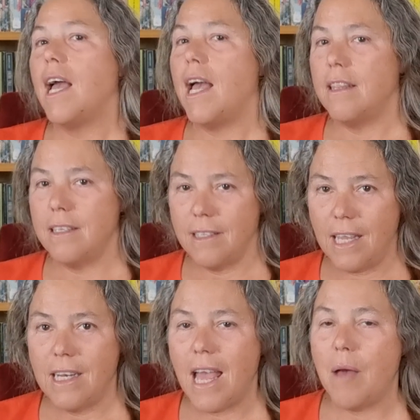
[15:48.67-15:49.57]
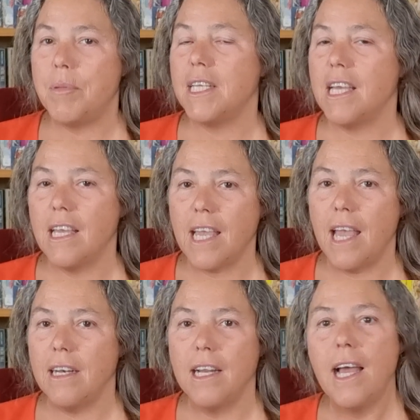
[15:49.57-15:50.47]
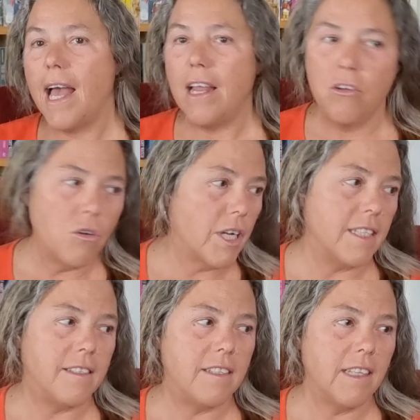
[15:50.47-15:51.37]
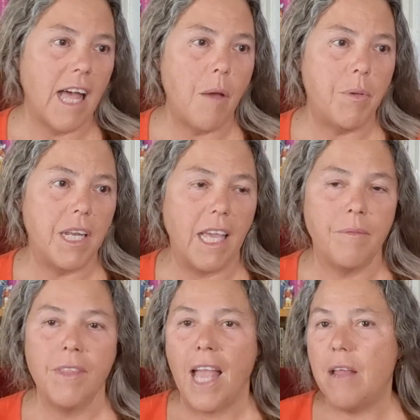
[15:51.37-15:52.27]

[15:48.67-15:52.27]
and then happening again, and look, it's still happening,